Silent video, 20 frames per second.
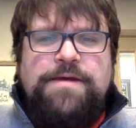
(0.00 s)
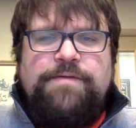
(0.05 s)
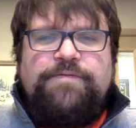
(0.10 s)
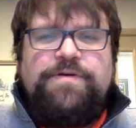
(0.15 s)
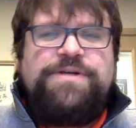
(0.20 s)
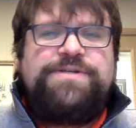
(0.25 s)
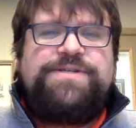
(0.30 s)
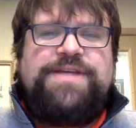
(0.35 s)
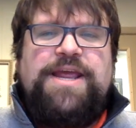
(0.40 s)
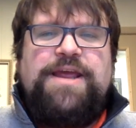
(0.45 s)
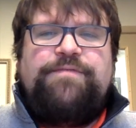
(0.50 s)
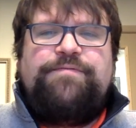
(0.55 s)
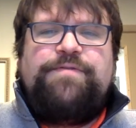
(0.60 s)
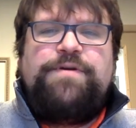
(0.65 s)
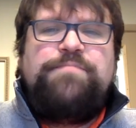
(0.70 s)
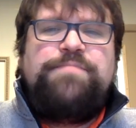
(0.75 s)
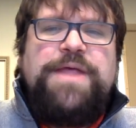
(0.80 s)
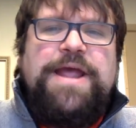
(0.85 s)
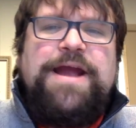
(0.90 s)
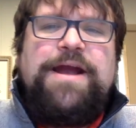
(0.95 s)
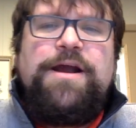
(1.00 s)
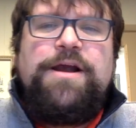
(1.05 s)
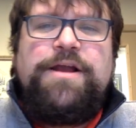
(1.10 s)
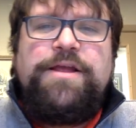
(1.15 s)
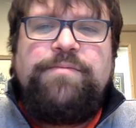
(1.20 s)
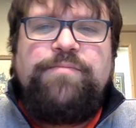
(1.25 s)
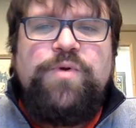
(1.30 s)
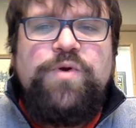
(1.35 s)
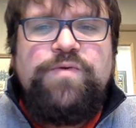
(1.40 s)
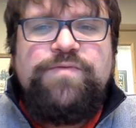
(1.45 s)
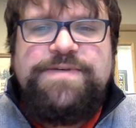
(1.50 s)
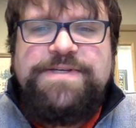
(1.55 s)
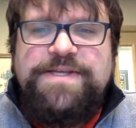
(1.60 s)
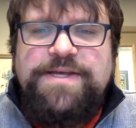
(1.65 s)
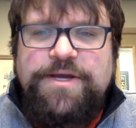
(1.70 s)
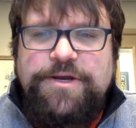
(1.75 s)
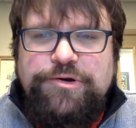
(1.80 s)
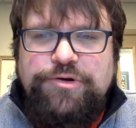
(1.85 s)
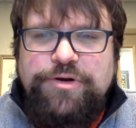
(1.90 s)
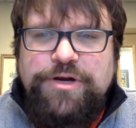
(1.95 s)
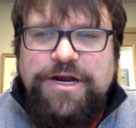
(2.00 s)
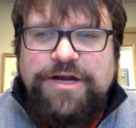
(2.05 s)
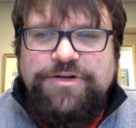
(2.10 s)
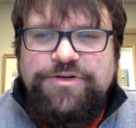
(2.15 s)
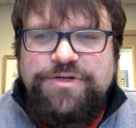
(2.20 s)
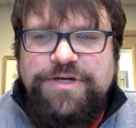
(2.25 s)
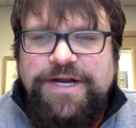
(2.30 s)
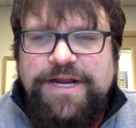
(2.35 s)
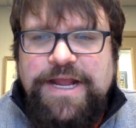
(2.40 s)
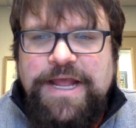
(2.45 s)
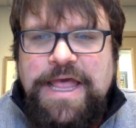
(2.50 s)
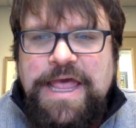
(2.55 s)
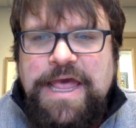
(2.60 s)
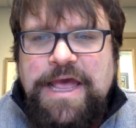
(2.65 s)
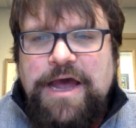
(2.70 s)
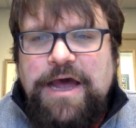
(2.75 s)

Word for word: Verse 8, From there he moved to the hill country